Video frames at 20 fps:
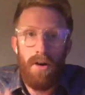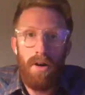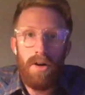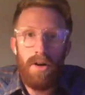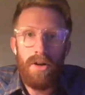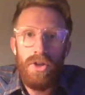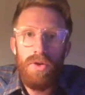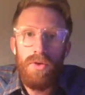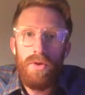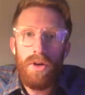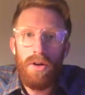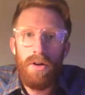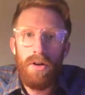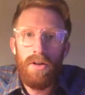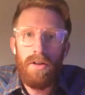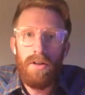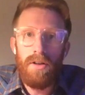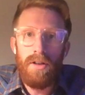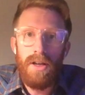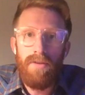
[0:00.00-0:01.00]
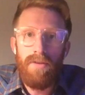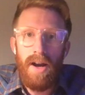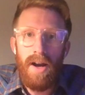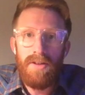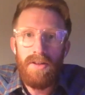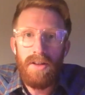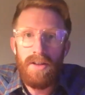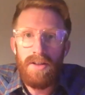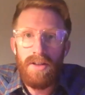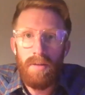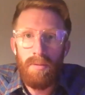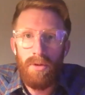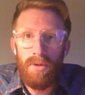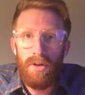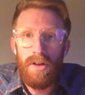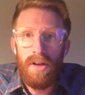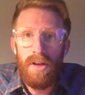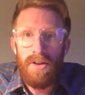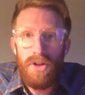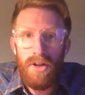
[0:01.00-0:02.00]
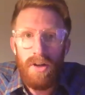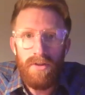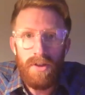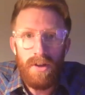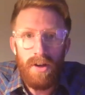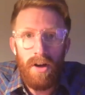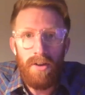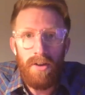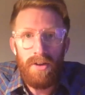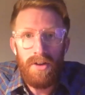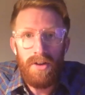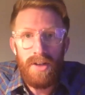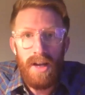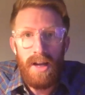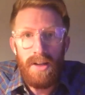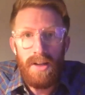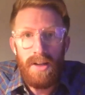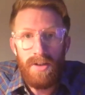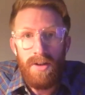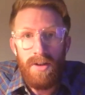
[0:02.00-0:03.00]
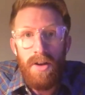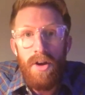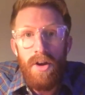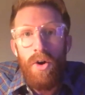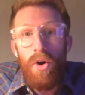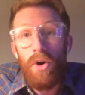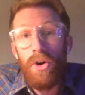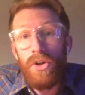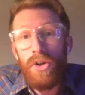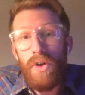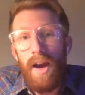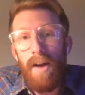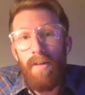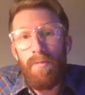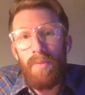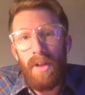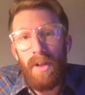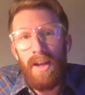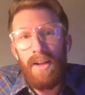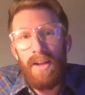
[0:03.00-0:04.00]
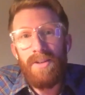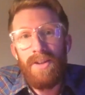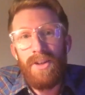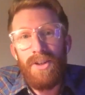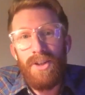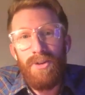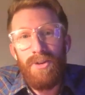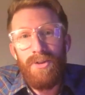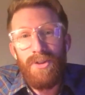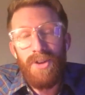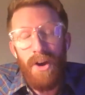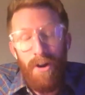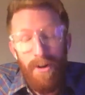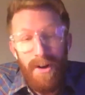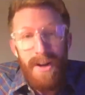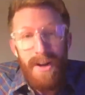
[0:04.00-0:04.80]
Are you currently advising similar initiatives in other states, or do you have plans to do so?